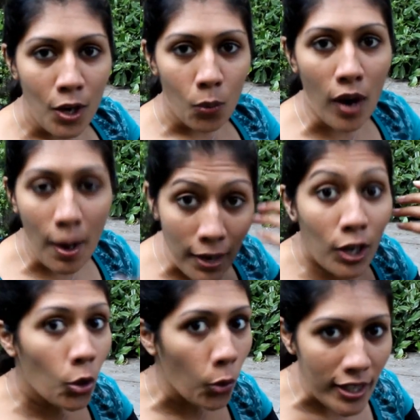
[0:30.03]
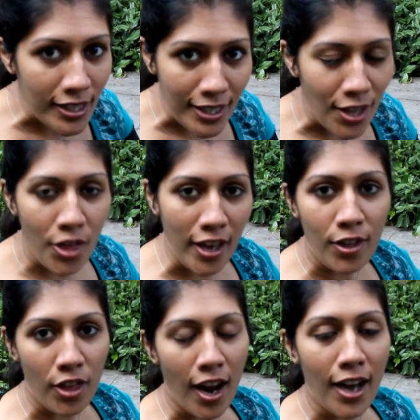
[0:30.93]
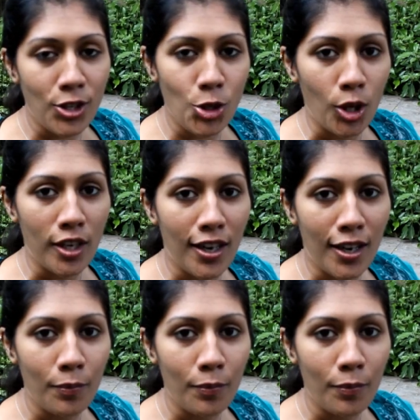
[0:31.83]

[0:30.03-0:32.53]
where I'm not crazy to think that I should,